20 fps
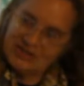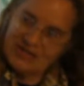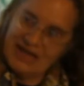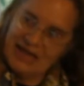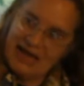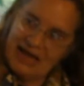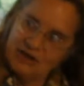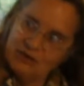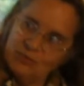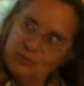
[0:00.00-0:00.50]

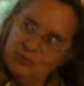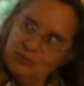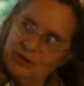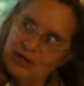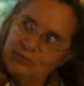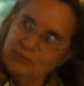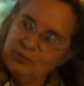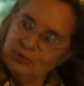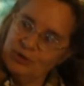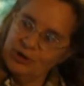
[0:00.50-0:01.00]
hand
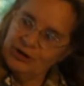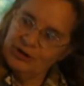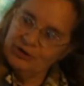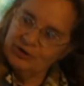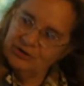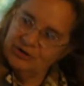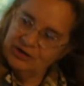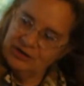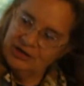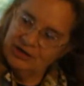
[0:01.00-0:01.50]

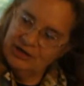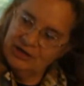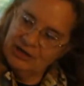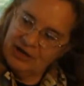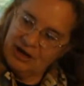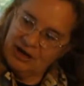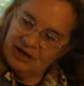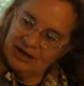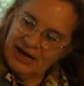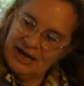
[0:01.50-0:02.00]
embroidered
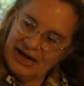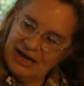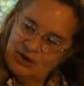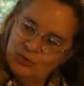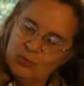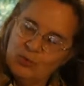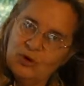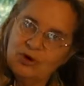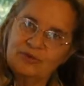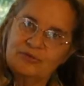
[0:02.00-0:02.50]
on
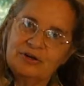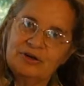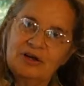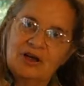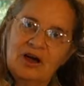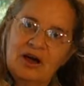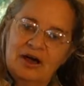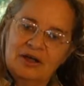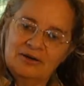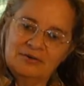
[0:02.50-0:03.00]
hand-woven
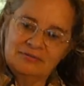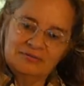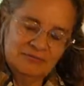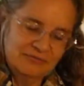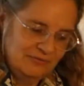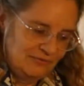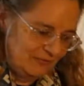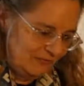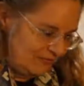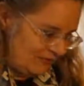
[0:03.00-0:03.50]
cotton.
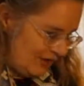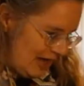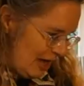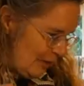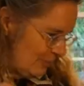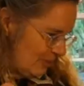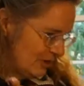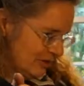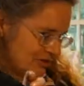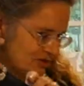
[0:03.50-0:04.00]

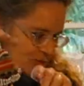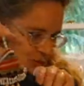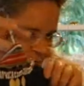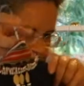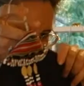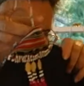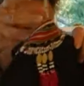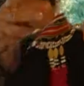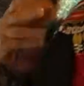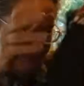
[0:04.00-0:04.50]
Fabulous
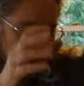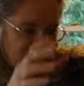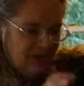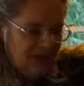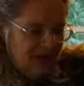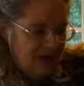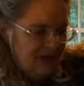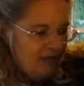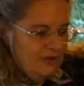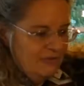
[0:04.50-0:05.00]
work.
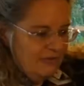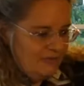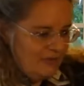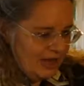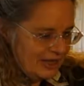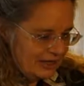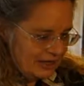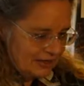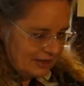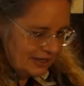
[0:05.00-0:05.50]

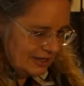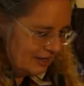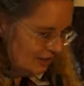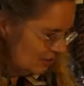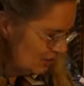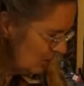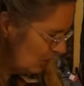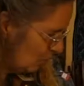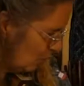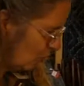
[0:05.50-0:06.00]
Finally,
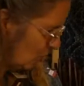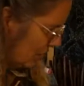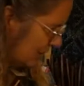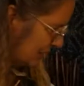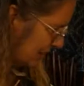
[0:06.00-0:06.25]
one